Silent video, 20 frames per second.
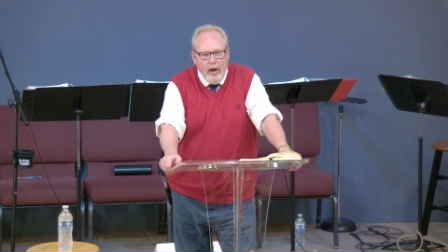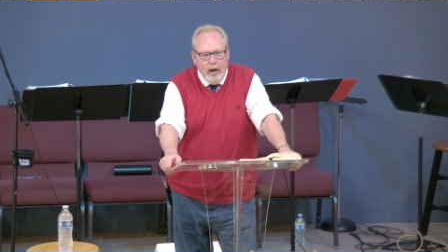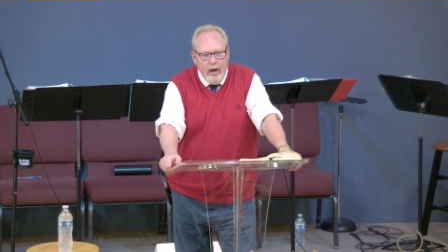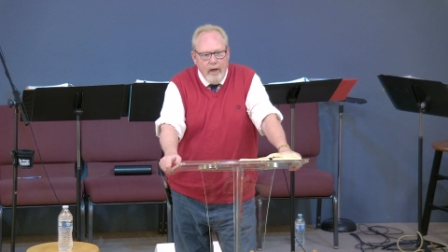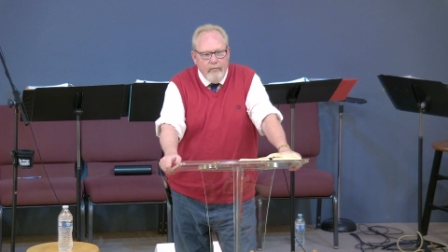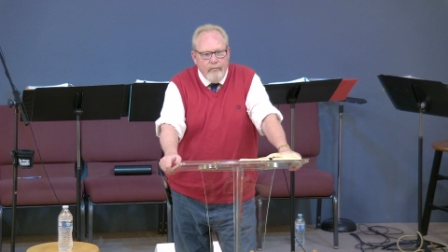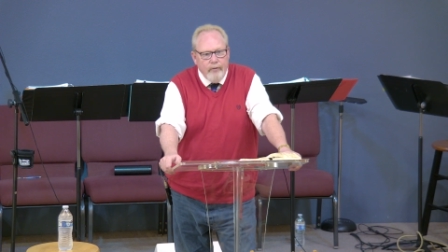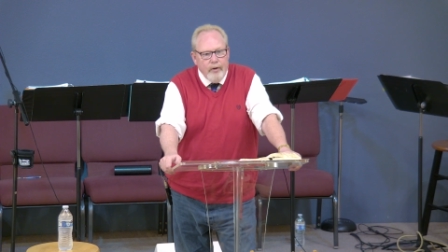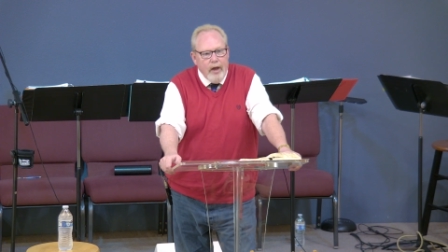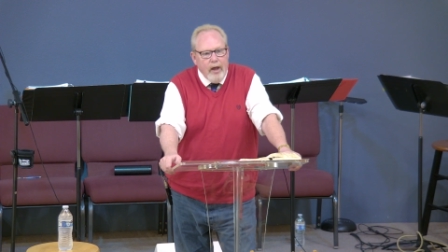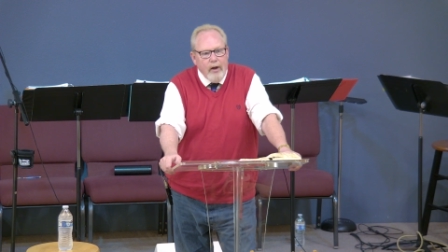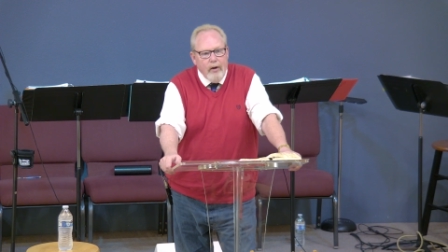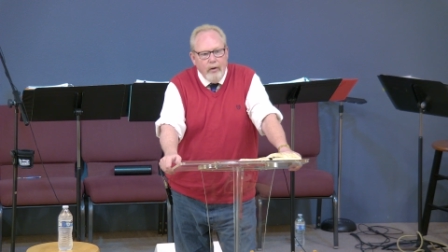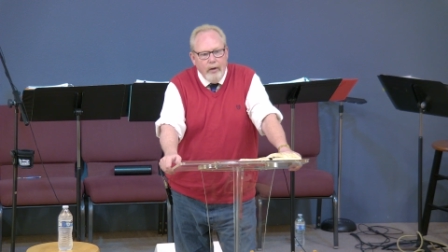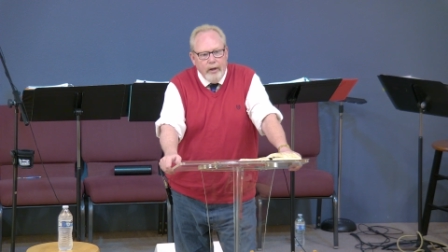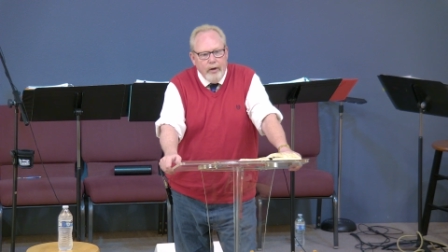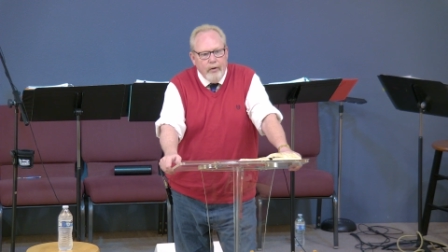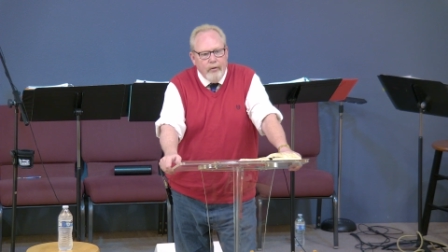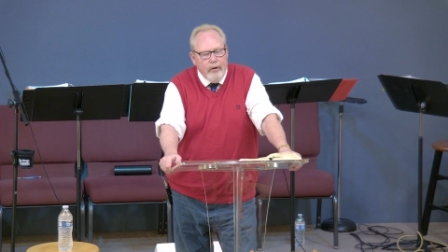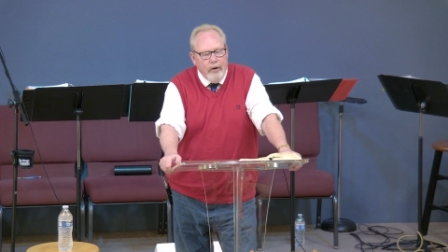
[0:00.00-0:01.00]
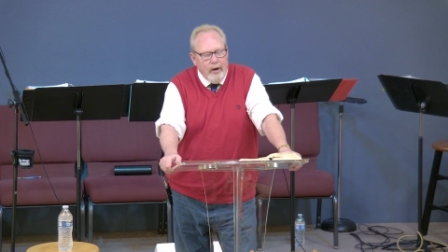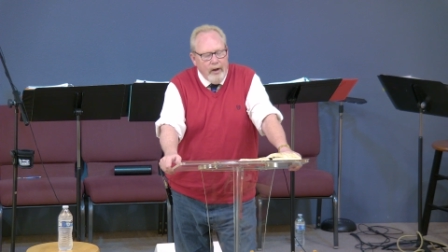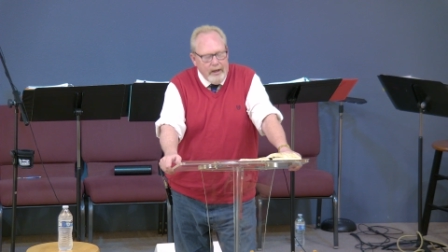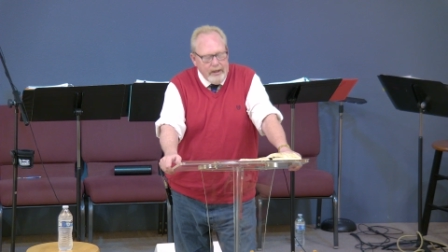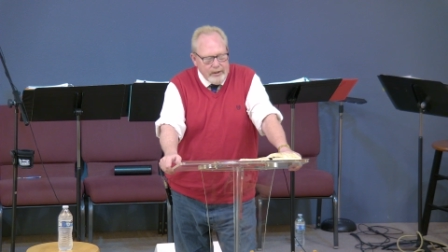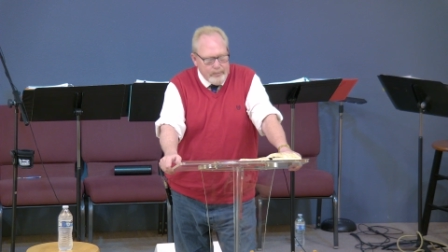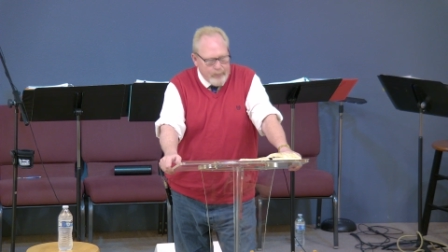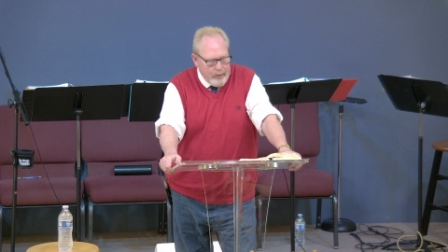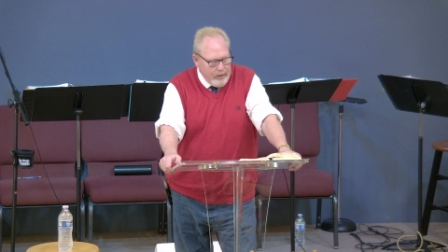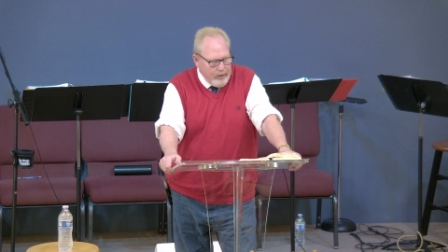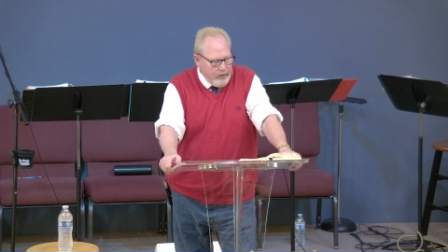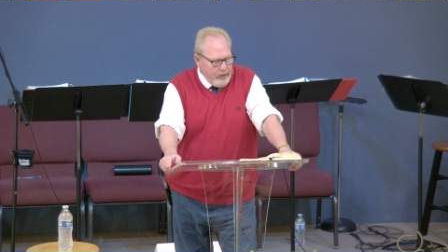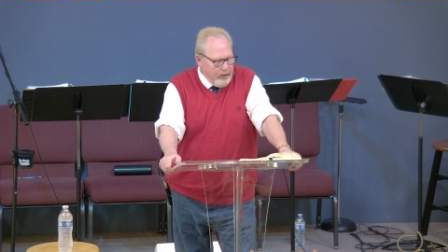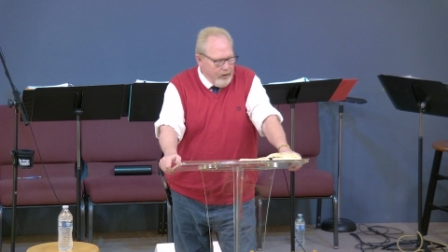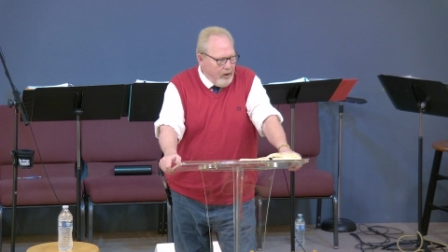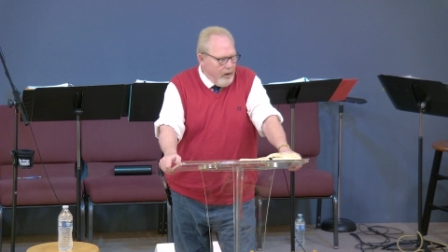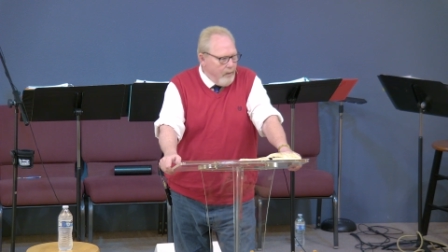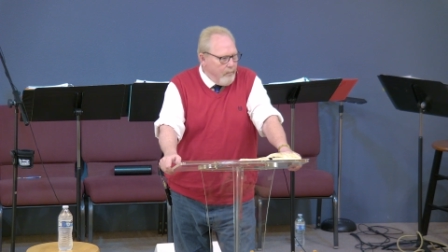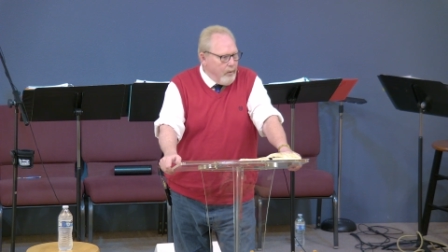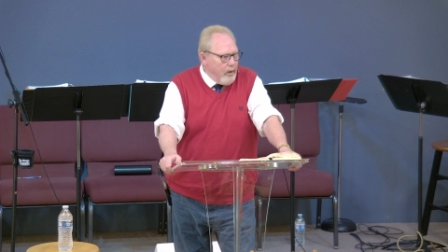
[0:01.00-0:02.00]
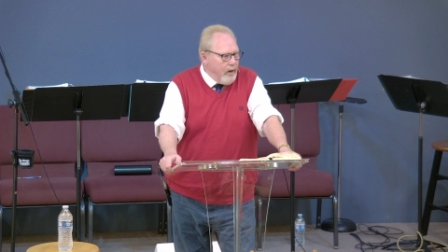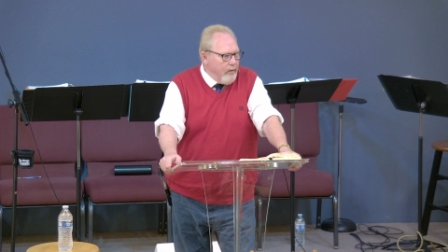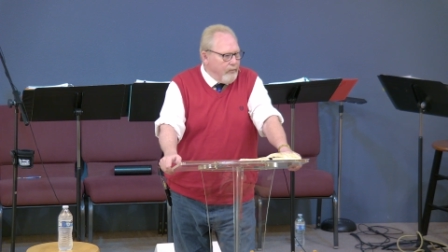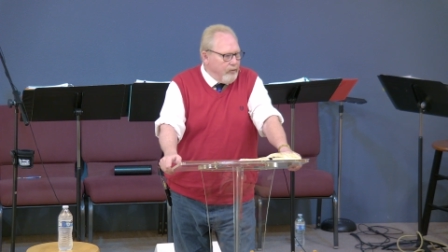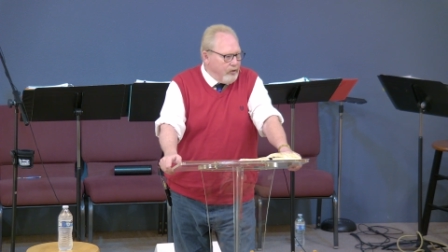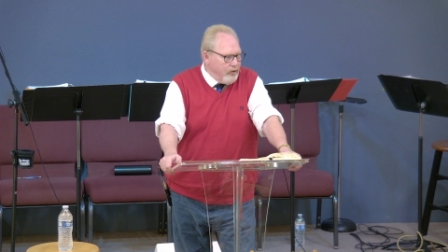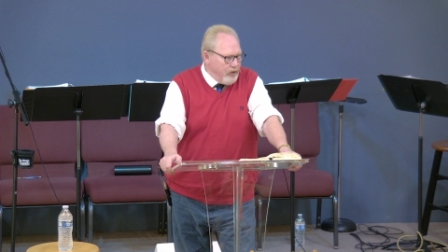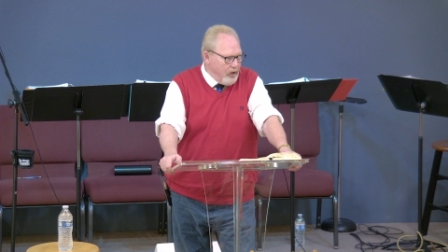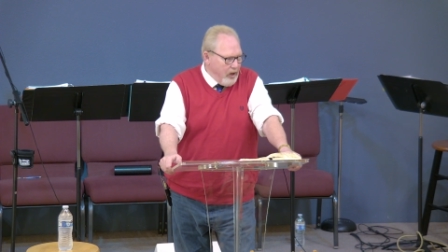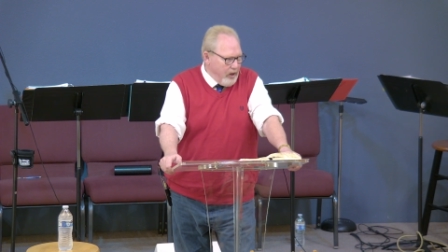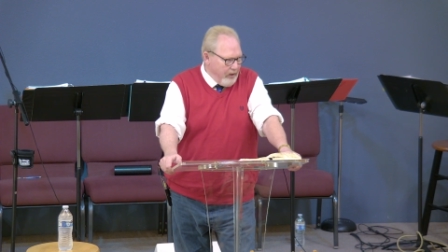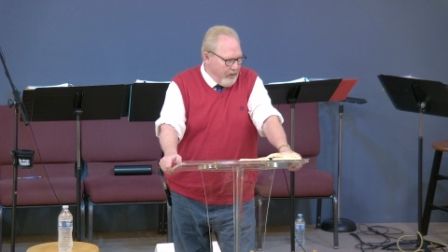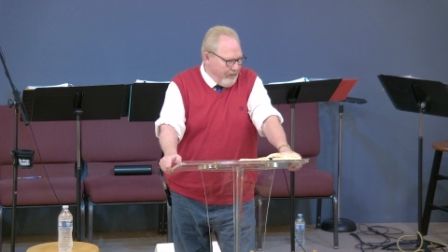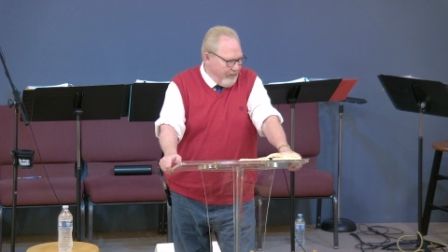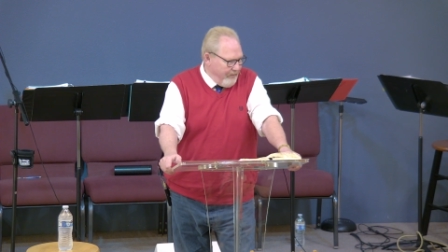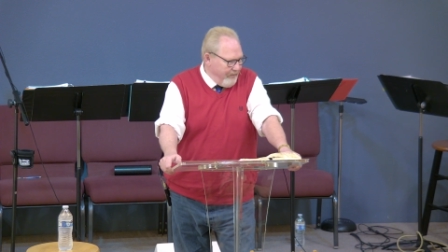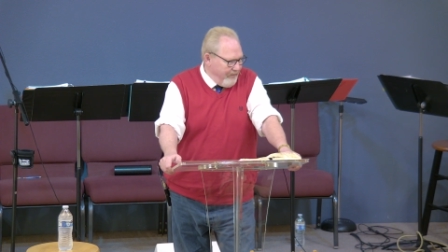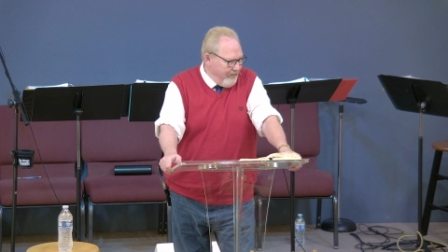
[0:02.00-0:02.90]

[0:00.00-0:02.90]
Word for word: of not only her husband, but of her son